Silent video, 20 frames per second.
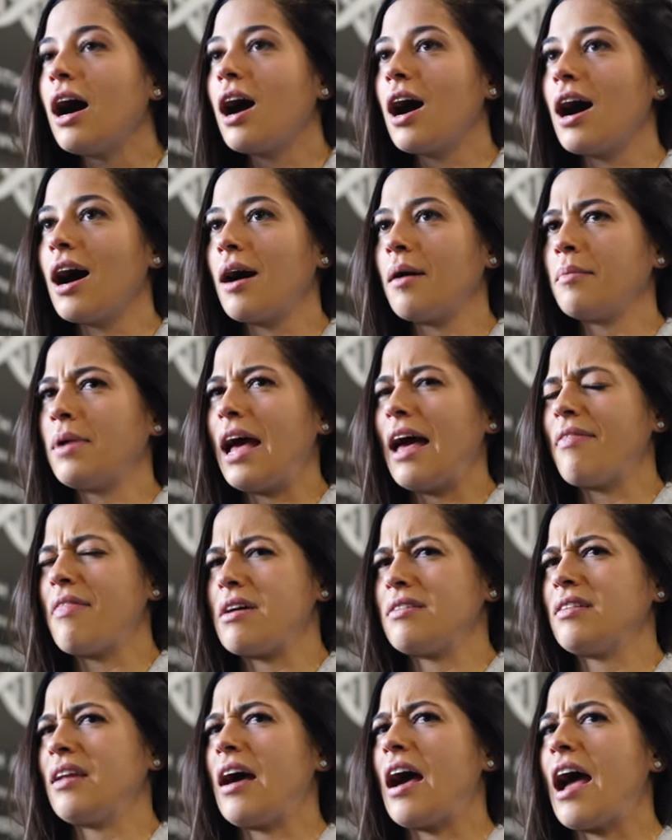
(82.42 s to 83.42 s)
um, and
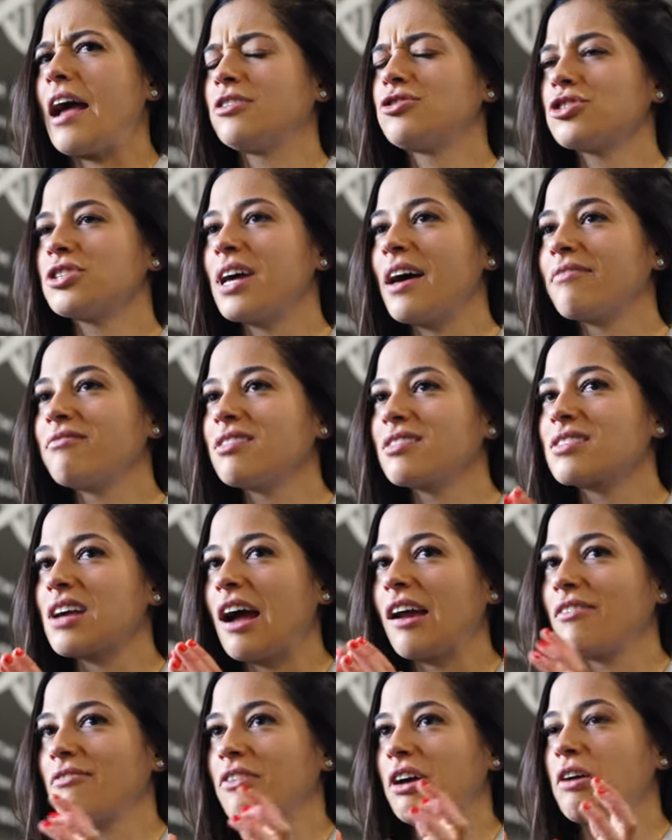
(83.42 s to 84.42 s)
then I just had this
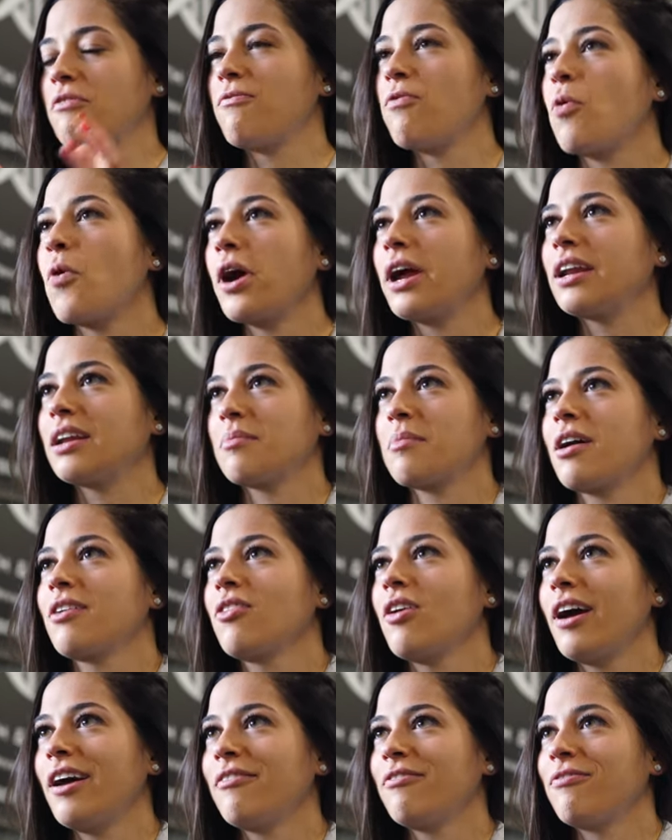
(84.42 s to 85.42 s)
kind of like void in my
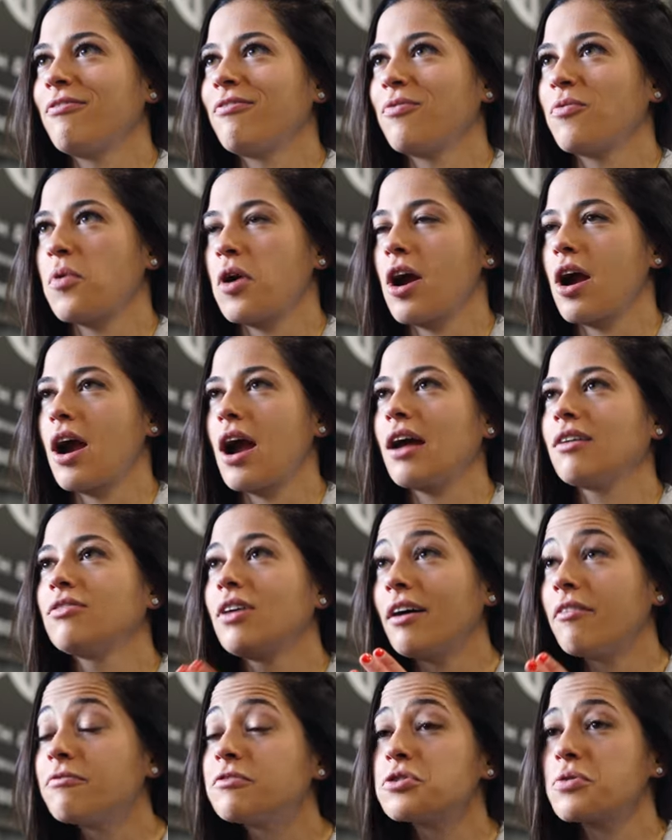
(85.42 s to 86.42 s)
life where I
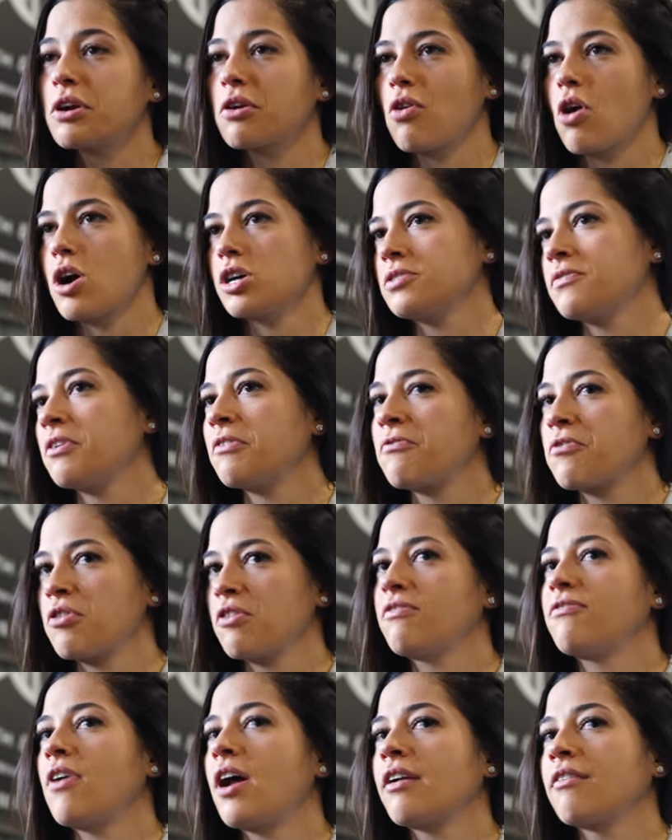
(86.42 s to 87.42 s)
loved doing CrossFit for
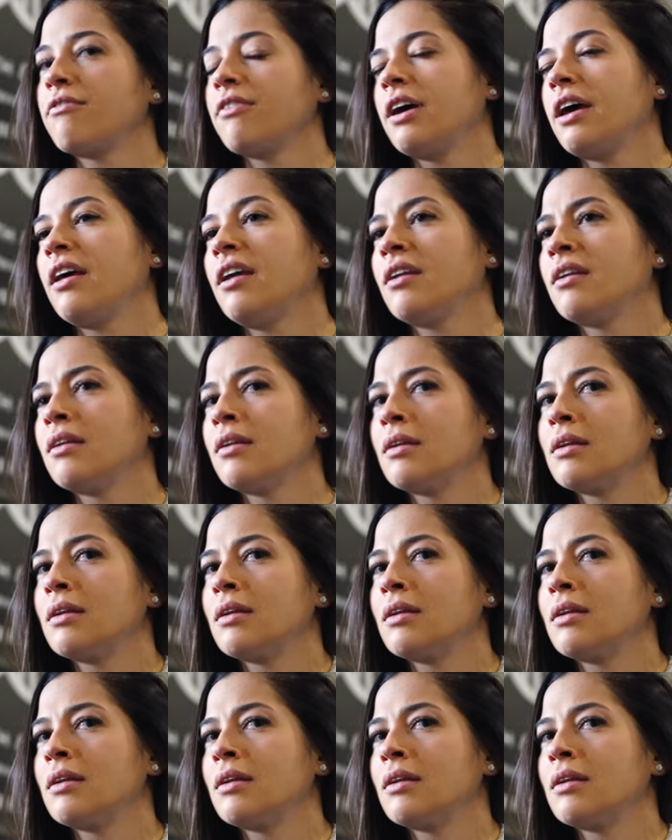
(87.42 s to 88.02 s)
the fun of it,